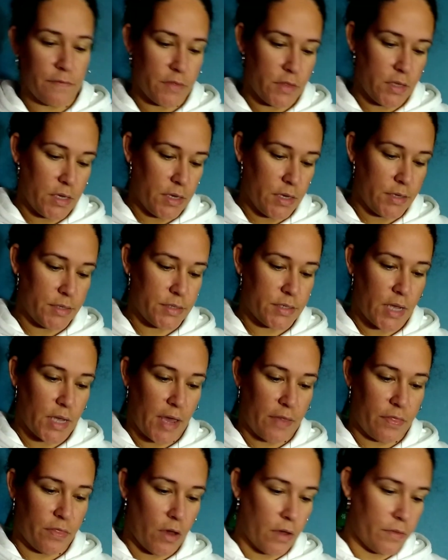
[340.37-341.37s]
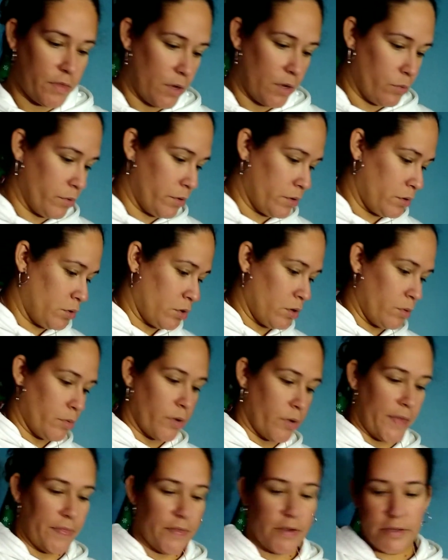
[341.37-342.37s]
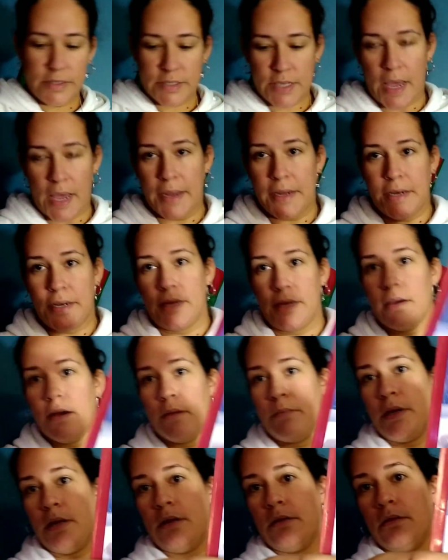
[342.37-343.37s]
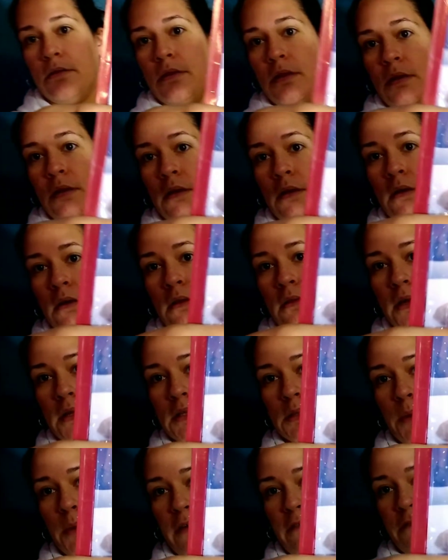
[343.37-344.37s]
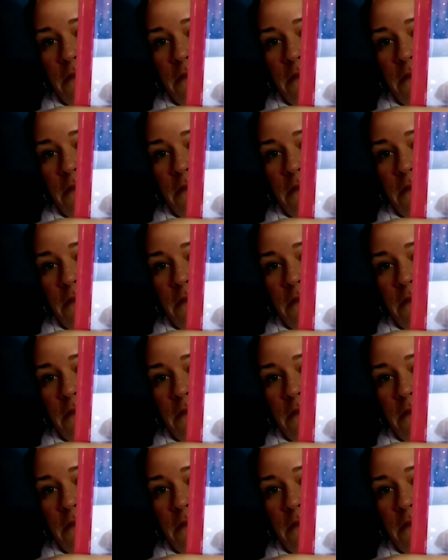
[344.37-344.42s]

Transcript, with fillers: of these. I thought they were adorable. And they're tiny. I mean, that's my